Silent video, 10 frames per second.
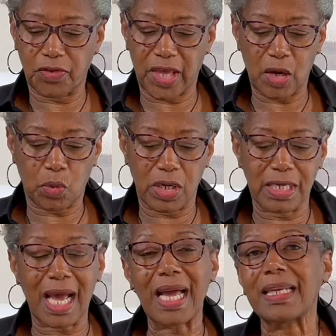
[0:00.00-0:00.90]
They were
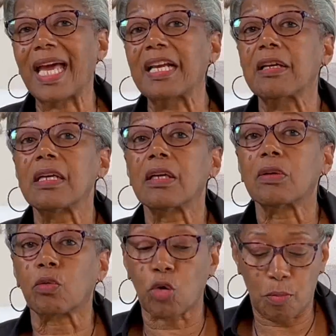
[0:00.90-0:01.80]
not like
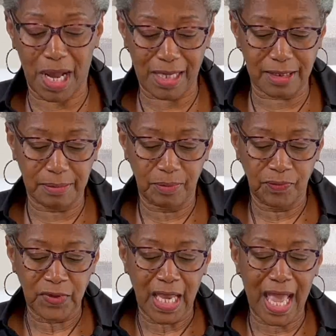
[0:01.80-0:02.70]
robots.
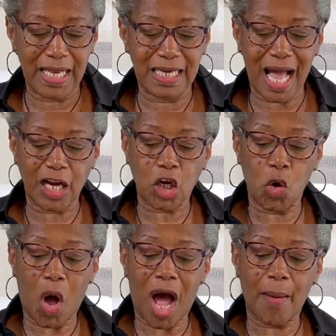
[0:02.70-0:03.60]
And God
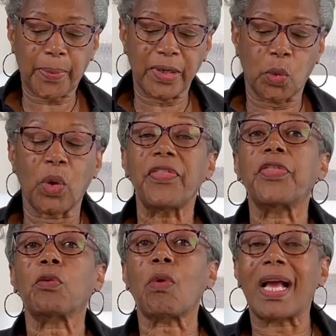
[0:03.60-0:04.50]
cooperated with
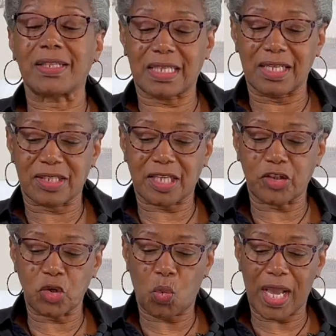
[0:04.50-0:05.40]
the writers in
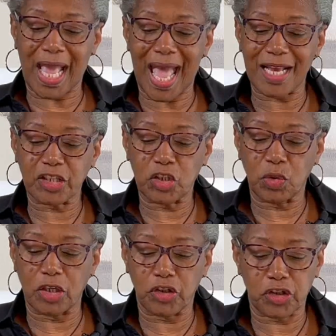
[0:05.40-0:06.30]
such a way as to
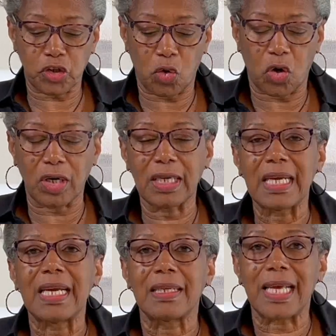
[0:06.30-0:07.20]
ensure
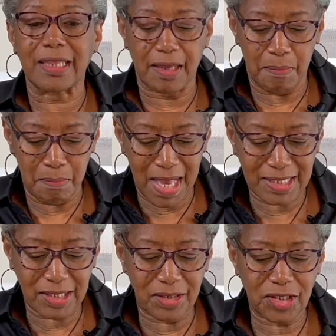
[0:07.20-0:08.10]
that the
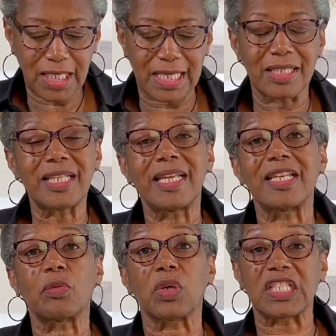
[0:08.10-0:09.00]
message he
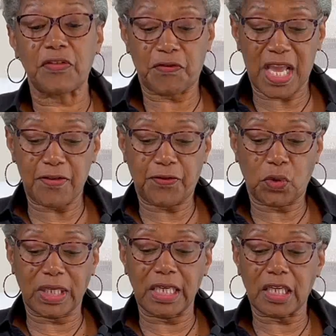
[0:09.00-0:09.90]
intended was
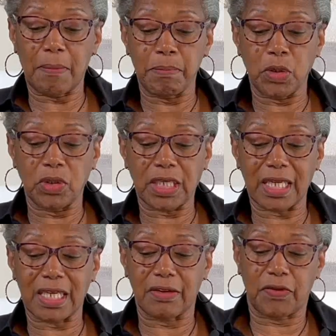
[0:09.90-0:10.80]
faithfully
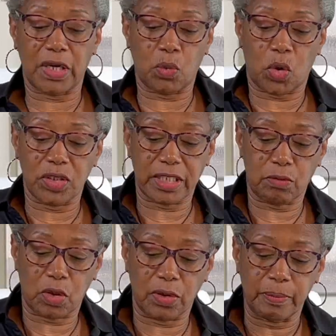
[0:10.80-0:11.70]
communicated in the very words they
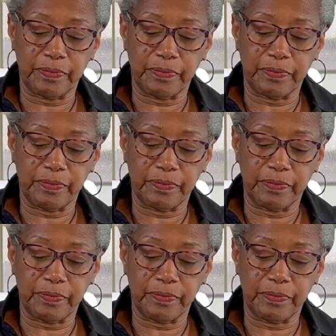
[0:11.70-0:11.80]
wrote.